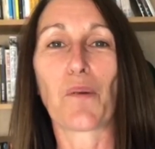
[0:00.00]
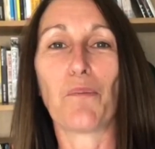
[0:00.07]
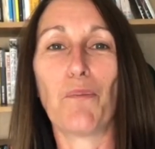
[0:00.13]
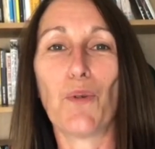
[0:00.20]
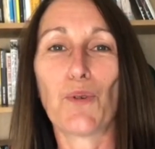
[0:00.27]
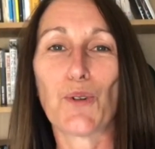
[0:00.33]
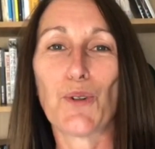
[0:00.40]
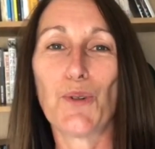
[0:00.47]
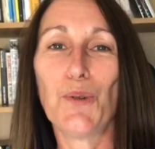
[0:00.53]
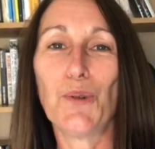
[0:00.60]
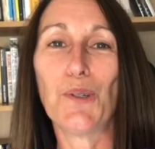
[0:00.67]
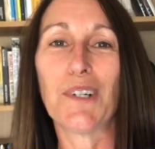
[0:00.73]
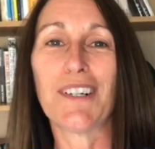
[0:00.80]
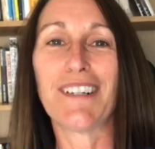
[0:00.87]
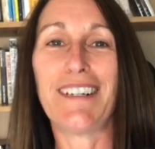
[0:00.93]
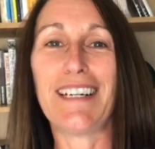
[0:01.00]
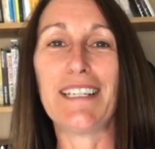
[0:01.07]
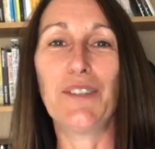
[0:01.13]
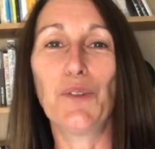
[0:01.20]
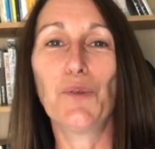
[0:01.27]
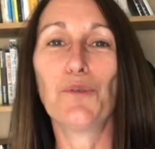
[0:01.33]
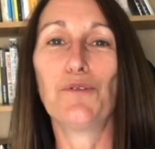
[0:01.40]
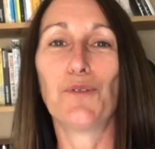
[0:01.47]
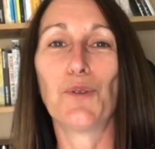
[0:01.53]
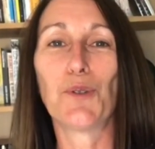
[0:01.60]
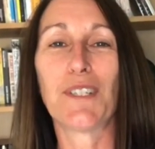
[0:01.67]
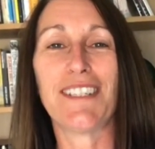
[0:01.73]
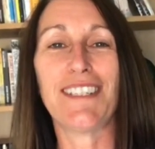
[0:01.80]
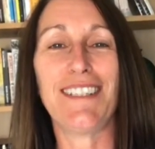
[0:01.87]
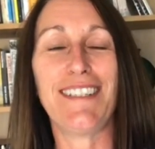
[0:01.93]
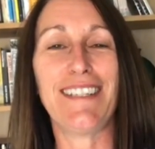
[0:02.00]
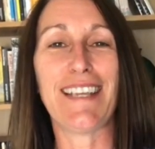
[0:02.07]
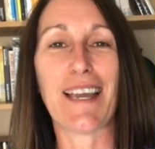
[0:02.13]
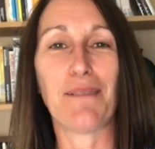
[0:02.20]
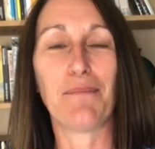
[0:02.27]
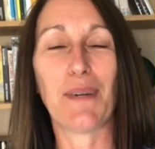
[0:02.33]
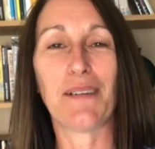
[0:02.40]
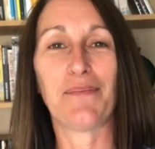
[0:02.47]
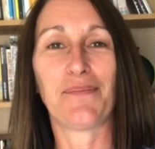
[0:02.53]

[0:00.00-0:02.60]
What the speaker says: Bonjour les nouveaux sixièmes.